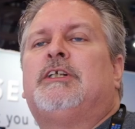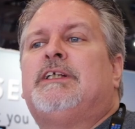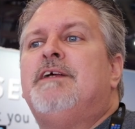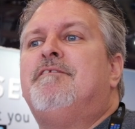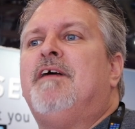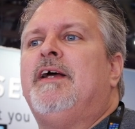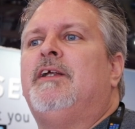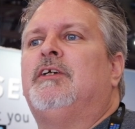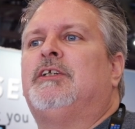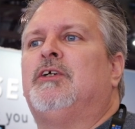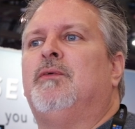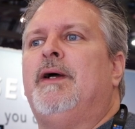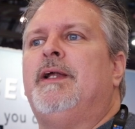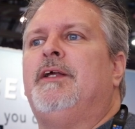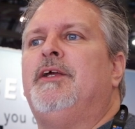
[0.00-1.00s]
Z-Finder is a
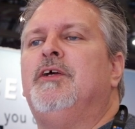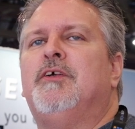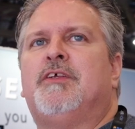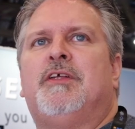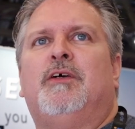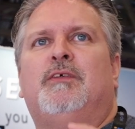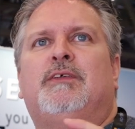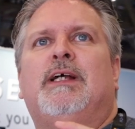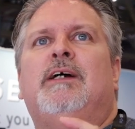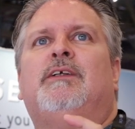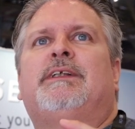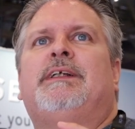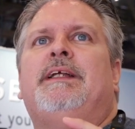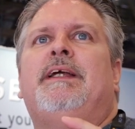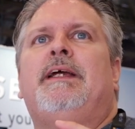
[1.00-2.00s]
way to use those
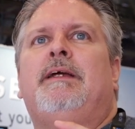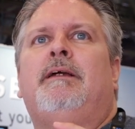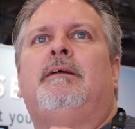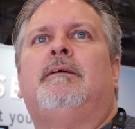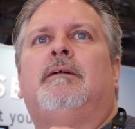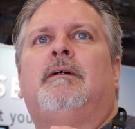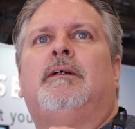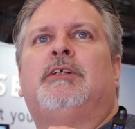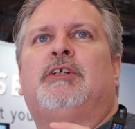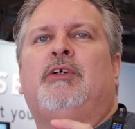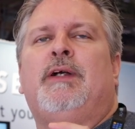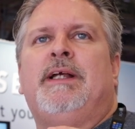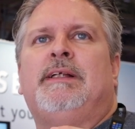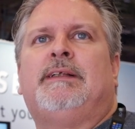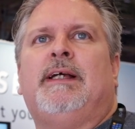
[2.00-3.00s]
LCD
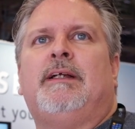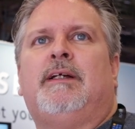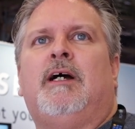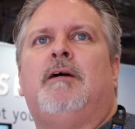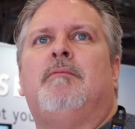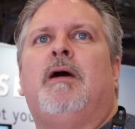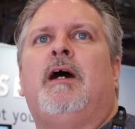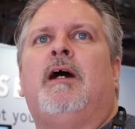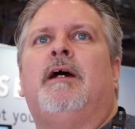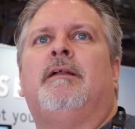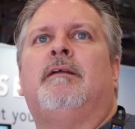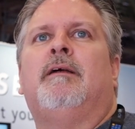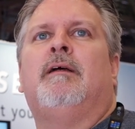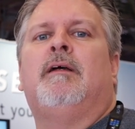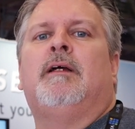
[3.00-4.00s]
screens that come
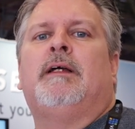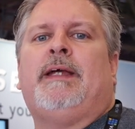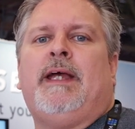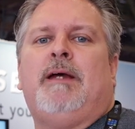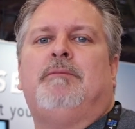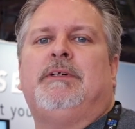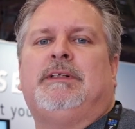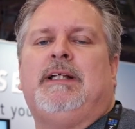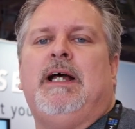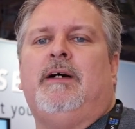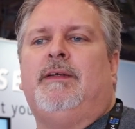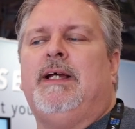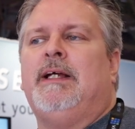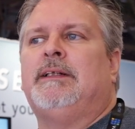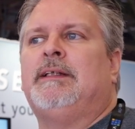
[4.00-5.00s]
on cameras
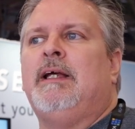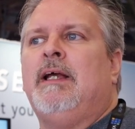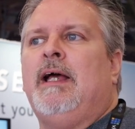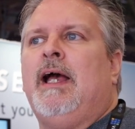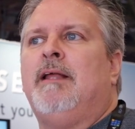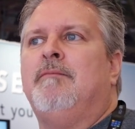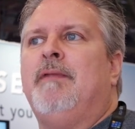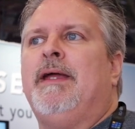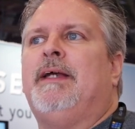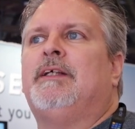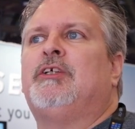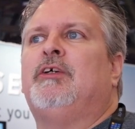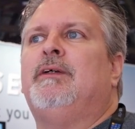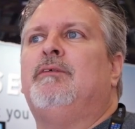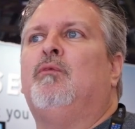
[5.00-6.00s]
nowadays and make
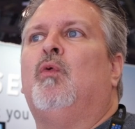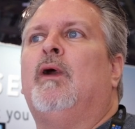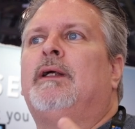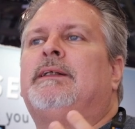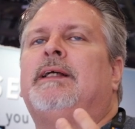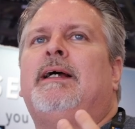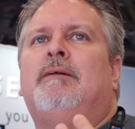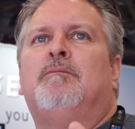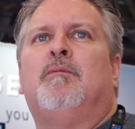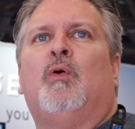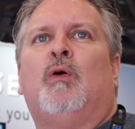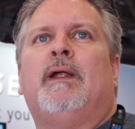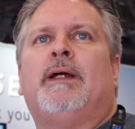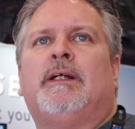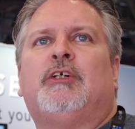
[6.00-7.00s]
it so it works
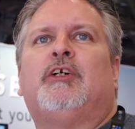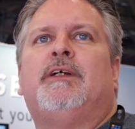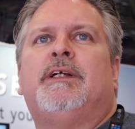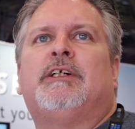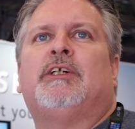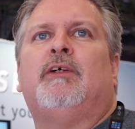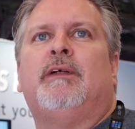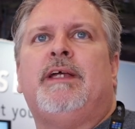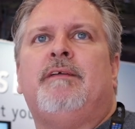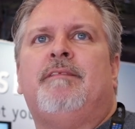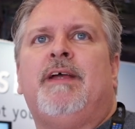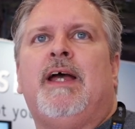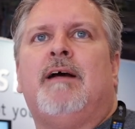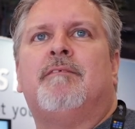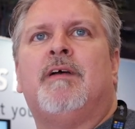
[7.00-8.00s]
more like a traditional
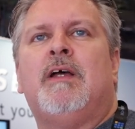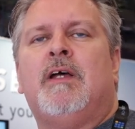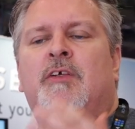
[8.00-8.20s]
EVF.